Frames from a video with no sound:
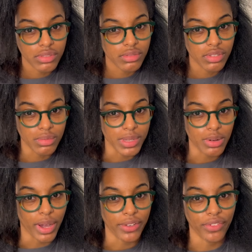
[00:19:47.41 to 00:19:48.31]
to be
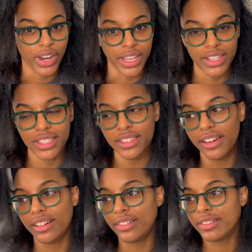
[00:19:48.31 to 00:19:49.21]
quite frank.
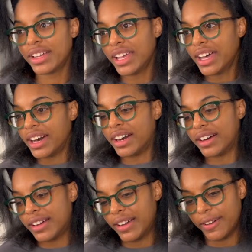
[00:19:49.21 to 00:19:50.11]
So,
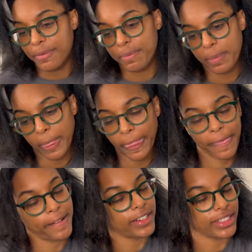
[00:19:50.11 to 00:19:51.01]
um,
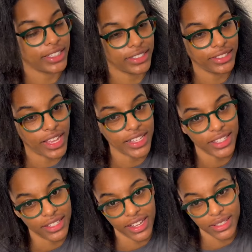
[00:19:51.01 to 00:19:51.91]
again,
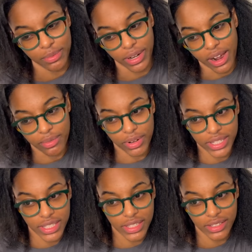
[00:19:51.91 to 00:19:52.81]
that's that's what I
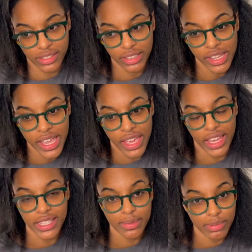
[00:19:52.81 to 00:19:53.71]
want to
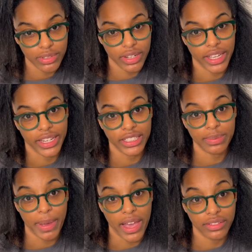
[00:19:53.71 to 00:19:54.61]
explore and
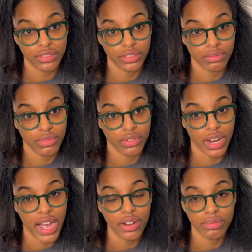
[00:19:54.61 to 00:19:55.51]
expound on more.
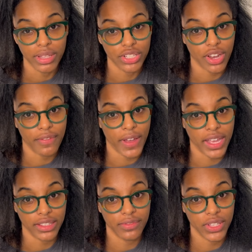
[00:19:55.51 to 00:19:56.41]
I hope that y'all
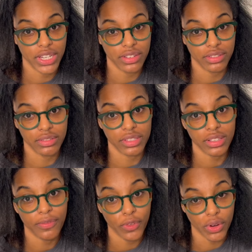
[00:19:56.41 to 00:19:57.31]
find the videos
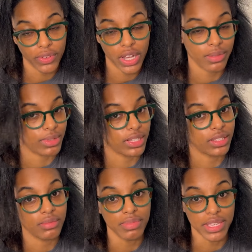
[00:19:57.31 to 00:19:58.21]
forthcoming
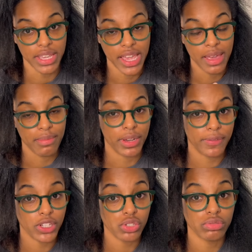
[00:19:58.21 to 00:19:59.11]
to be
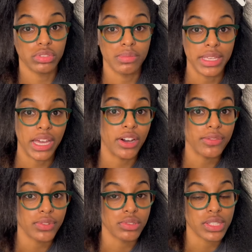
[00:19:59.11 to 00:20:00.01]
beneficial, to be
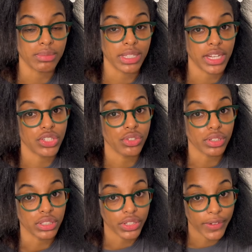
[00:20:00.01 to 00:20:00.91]
helpful, something that you
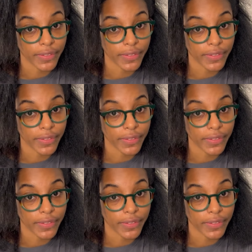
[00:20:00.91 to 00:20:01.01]
can learn